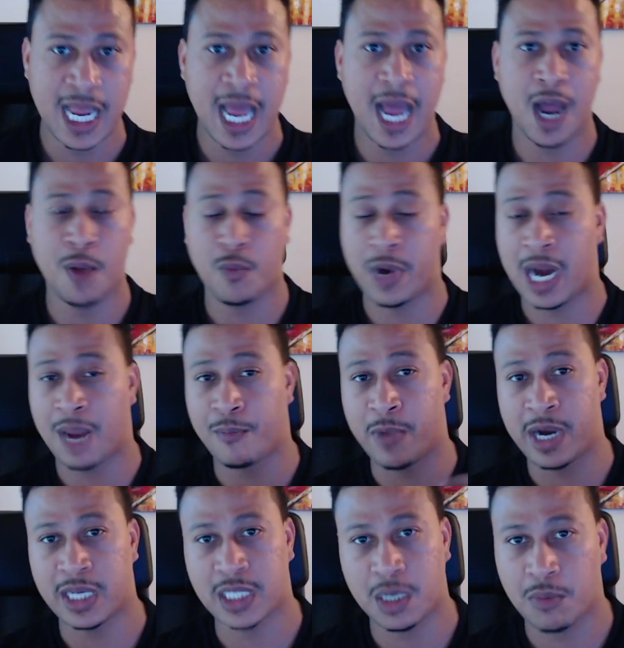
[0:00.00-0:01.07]
When I bring
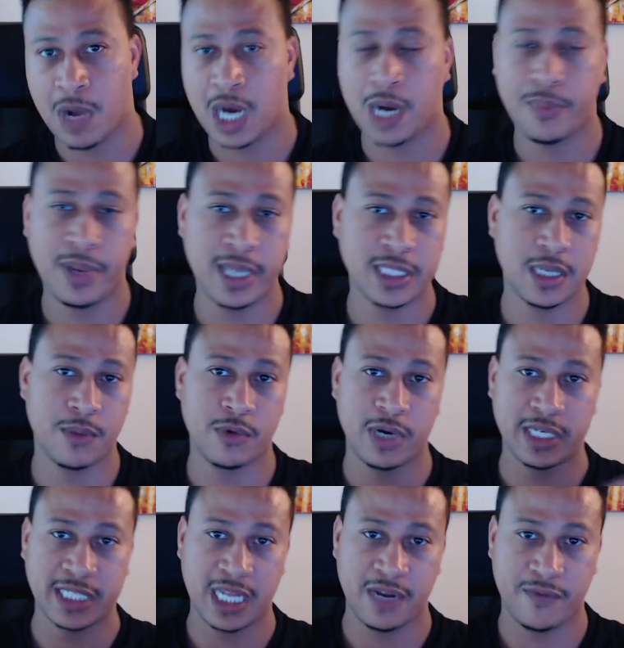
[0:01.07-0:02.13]
it to the marketplace, I'm going
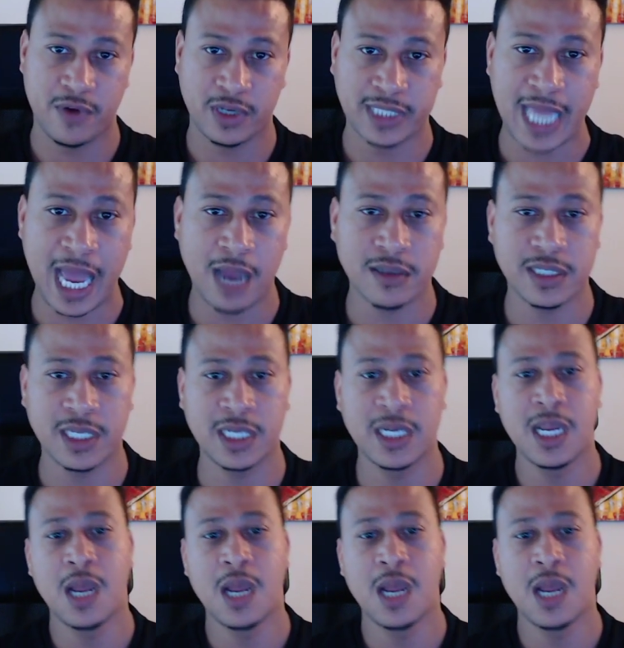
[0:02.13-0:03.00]
to sell it for $1,000,